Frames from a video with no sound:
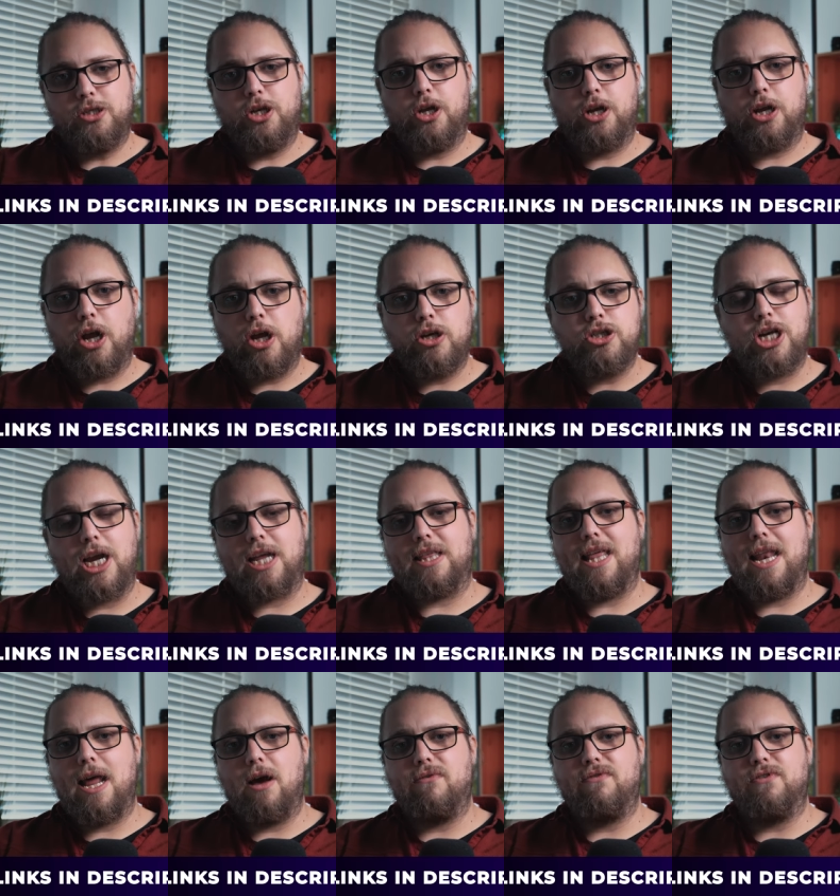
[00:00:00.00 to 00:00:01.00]
So you can go and check
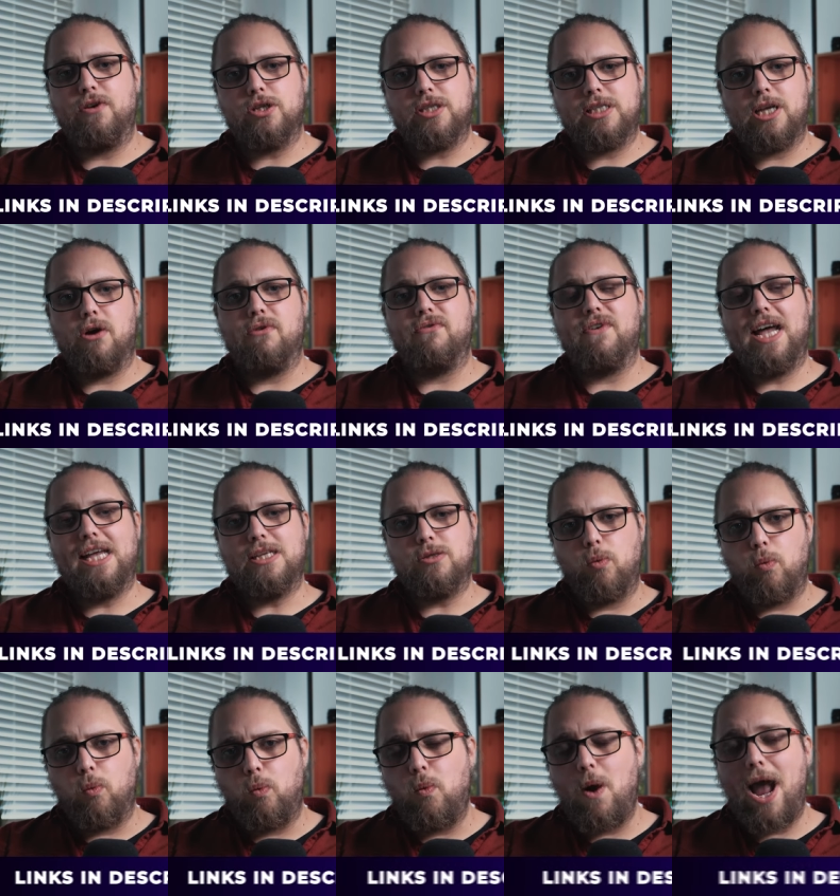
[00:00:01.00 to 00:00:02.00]
that out for yourself as
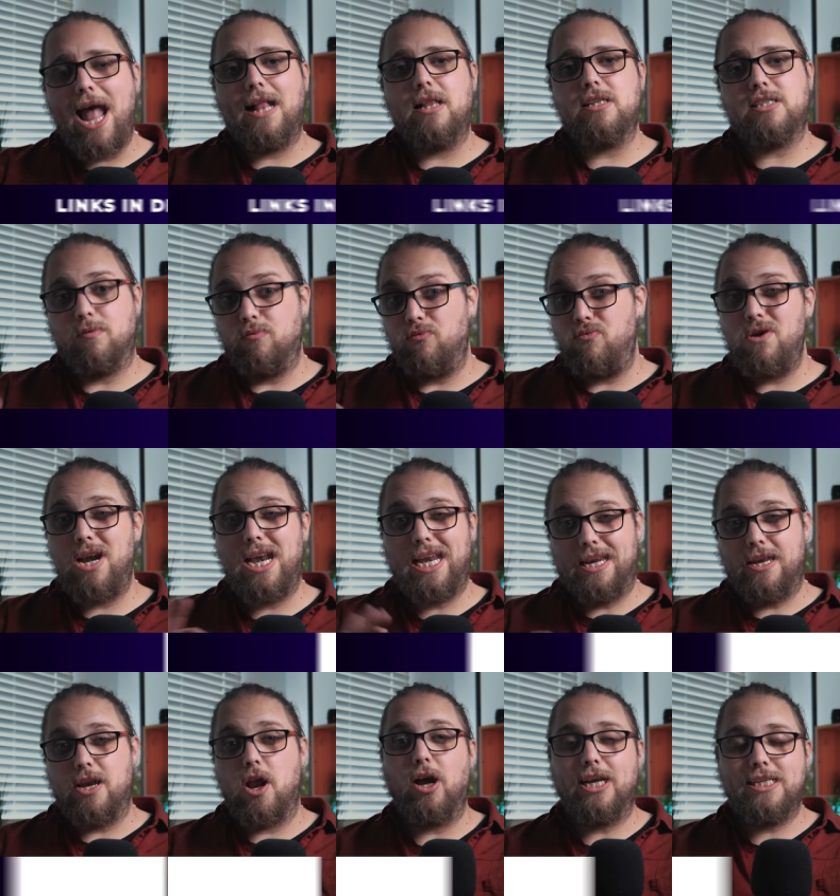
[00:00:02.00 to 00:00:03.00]
well. Some really
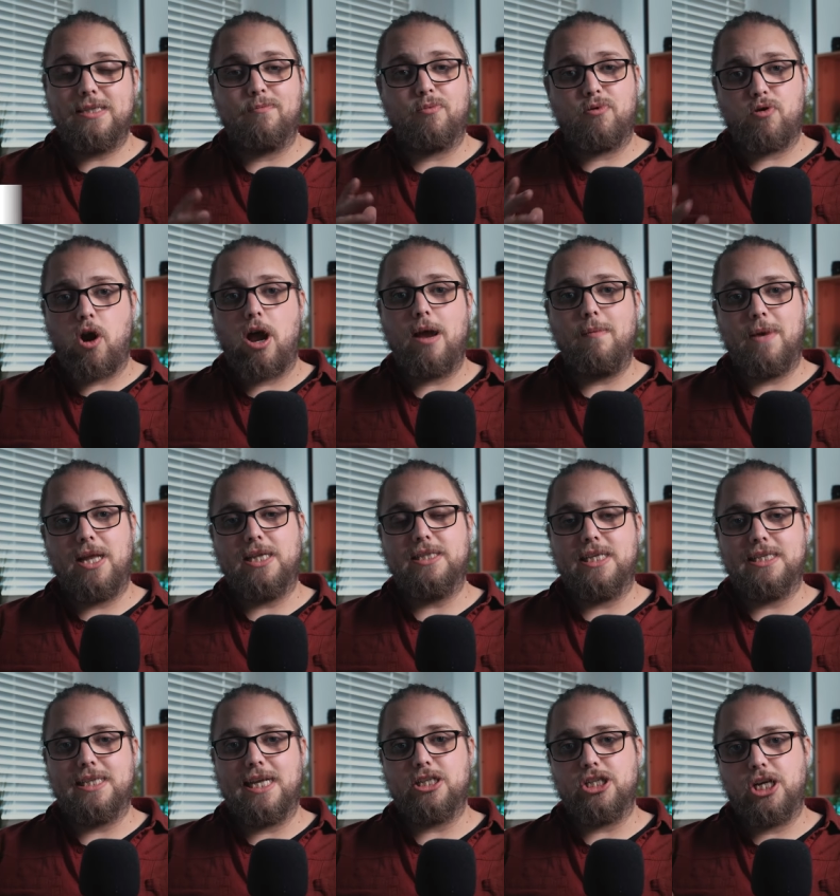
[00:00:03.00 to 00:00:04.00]
nice prime
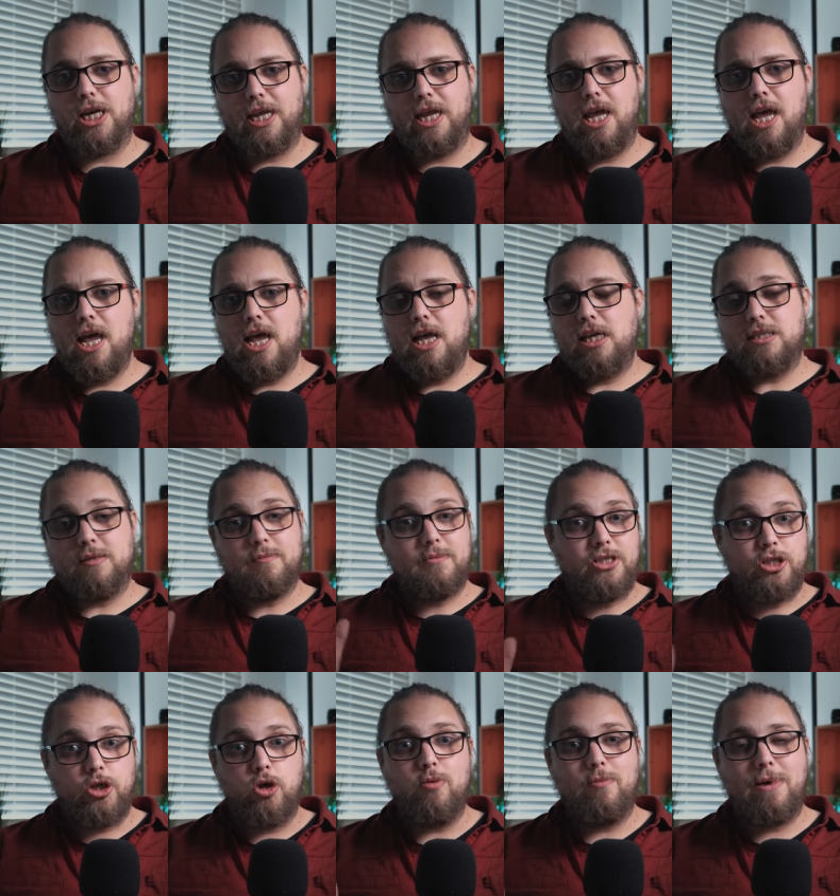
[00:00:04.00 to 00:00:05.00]
lenses, actually, some
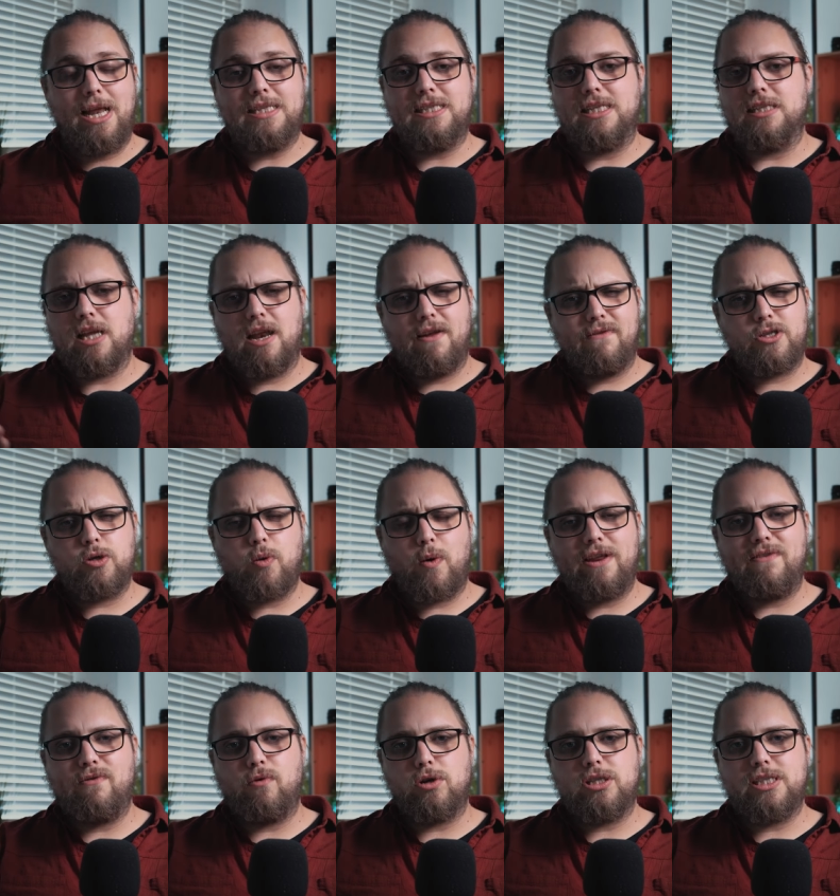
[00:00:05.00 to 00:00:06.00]
zoom lenses. I love a
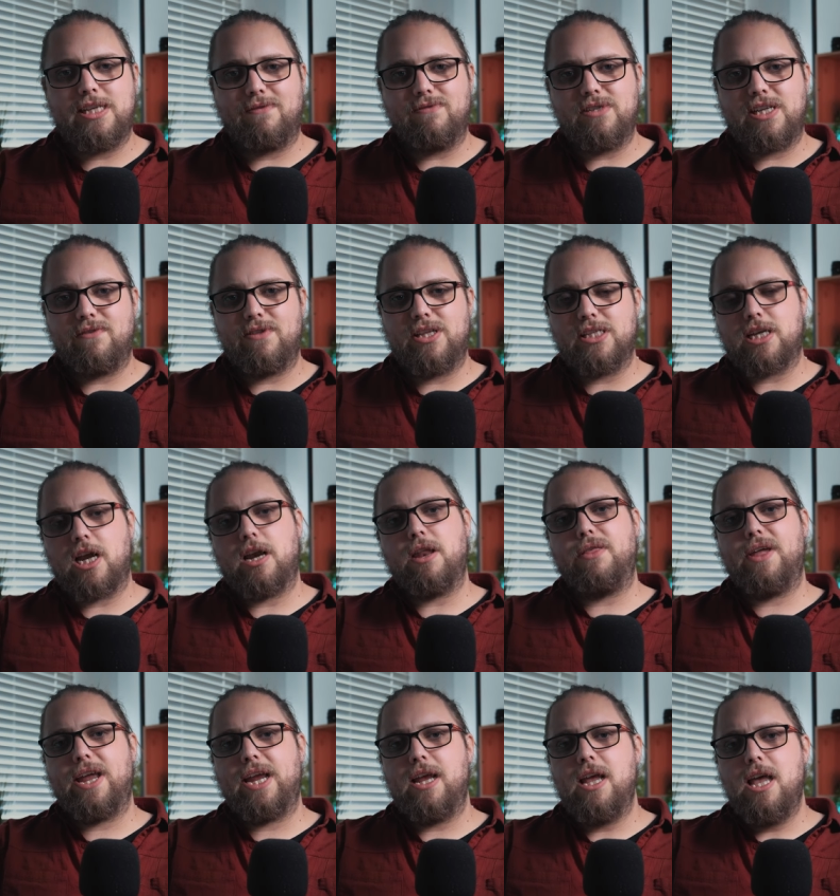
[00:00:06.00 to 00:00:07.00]
24-70 for this kind of
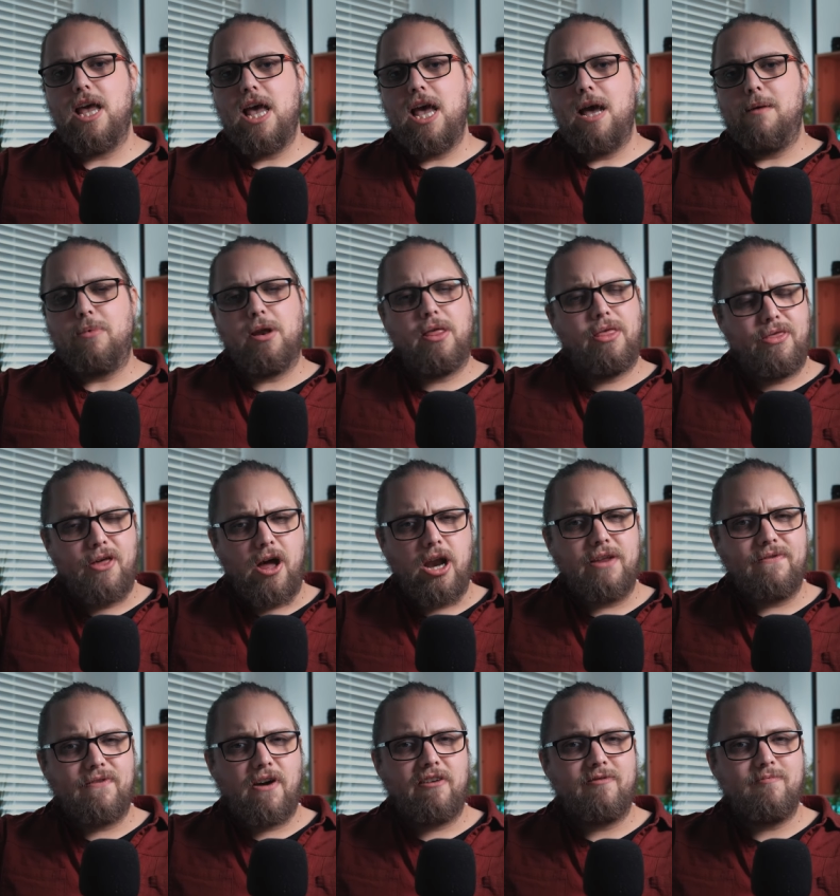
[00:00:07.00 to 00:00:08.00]
thing, but a
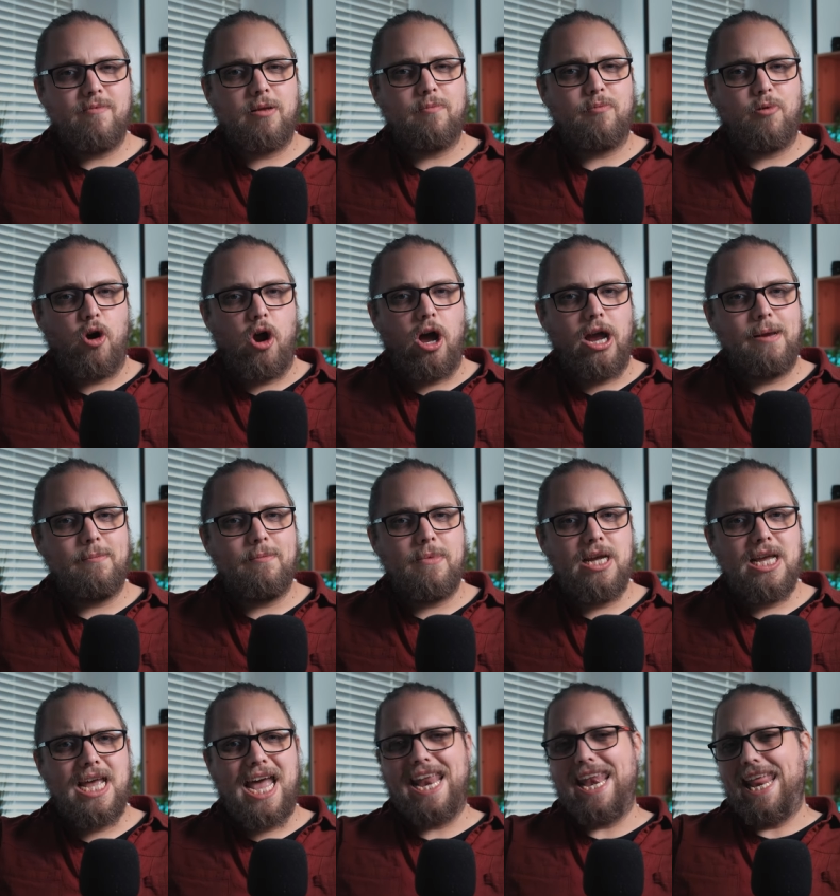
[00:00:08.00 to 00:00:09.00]
35mm prime,
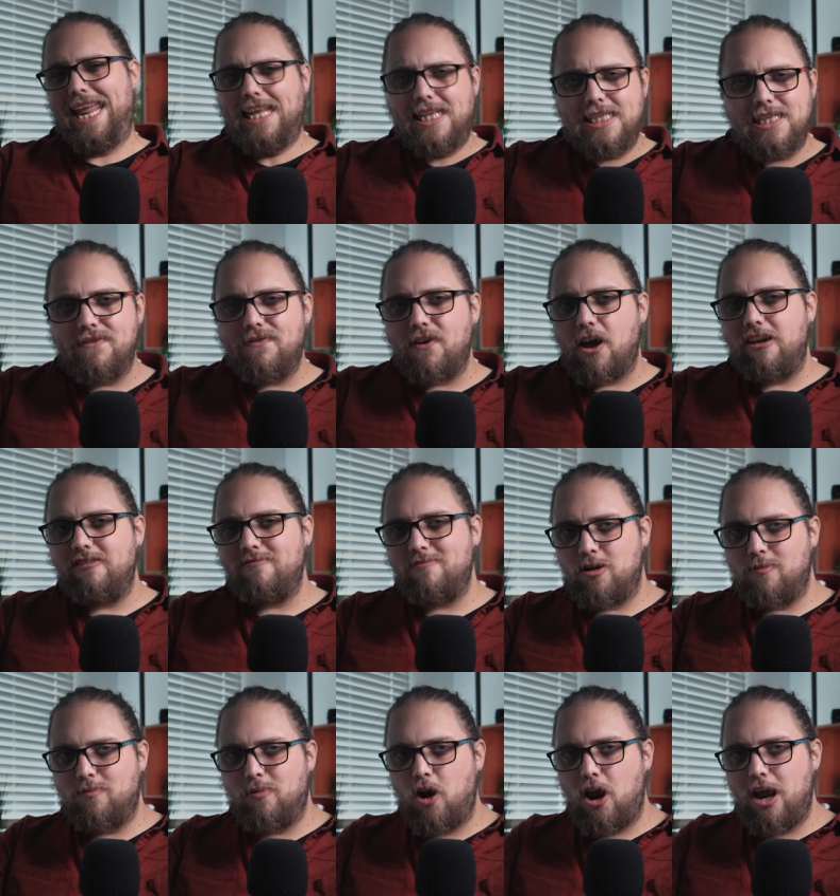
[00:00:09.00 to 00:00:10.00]
an
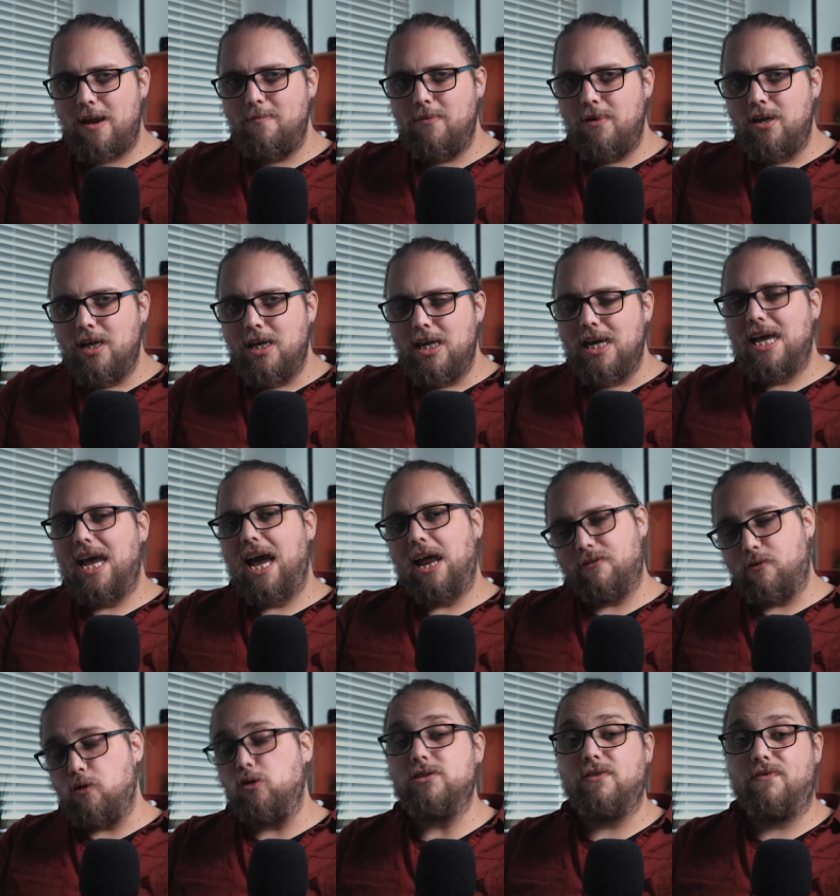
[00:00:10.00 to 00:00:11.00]
85mm prime, and
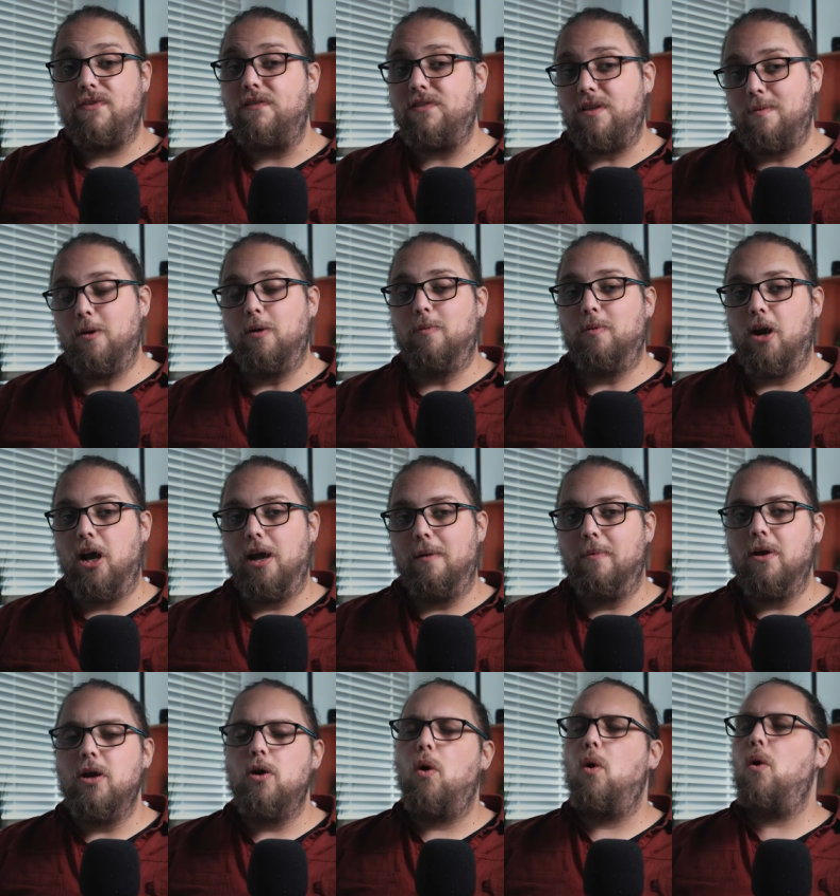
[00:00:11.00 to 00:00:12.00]
of course a 50mm prime.
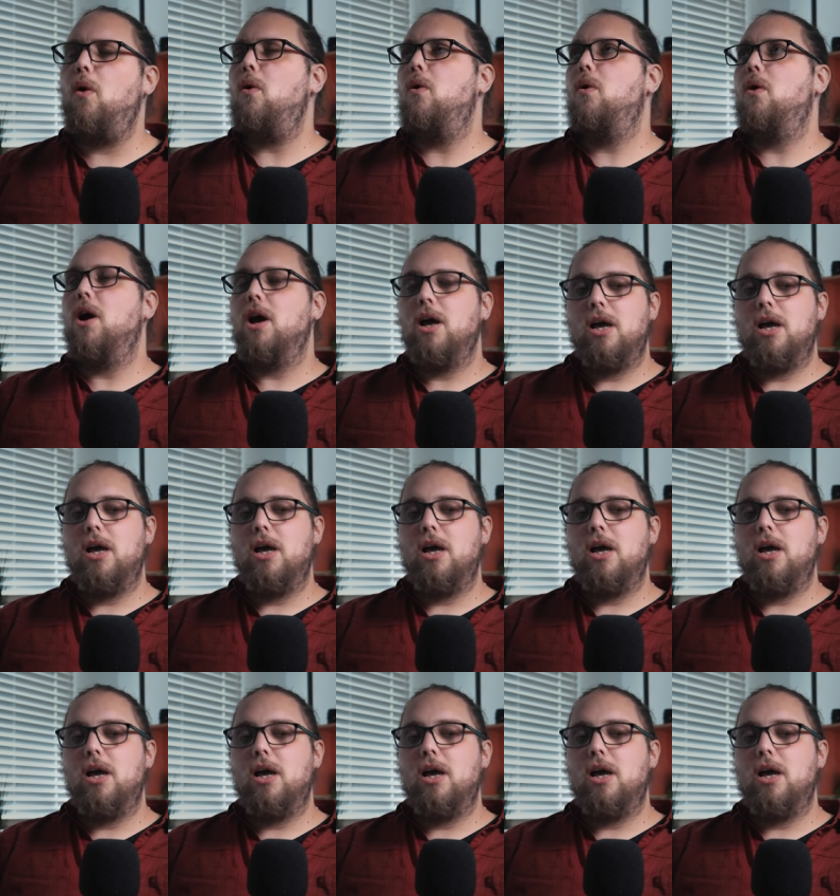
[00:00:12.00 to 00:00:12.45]
Whew.